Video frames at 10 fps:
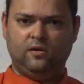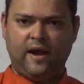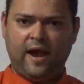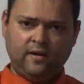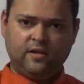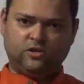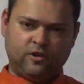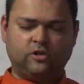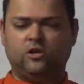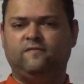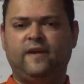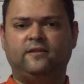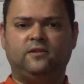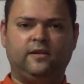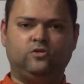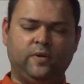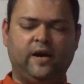and the structure of the answer has to be